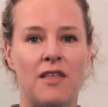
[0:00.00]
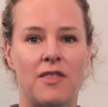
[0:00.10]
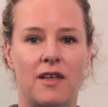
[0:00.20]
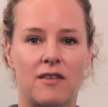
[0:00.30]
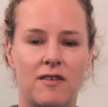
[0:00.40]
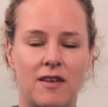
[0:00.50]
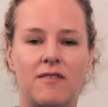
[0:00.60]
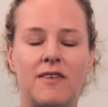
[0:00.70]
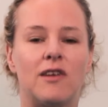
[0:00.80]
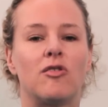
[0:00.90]
that
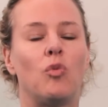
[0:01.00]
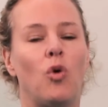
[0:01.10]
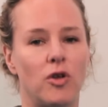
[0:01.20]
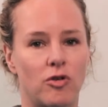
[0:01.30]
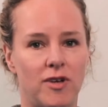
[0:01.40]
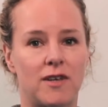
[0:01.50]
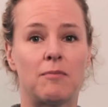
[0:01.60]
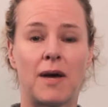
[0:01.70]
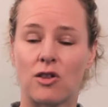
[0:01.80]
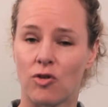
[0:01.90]
consider what you're
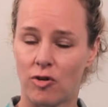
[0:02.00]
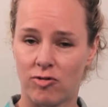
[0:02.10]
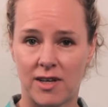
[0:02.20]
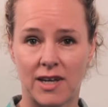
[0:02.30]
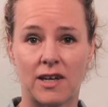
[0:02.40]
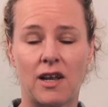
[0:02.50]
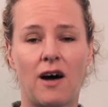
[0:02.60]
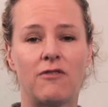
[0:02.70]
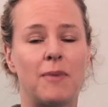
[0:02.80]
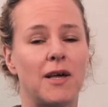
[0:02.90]
eating, make sure you're eating enough,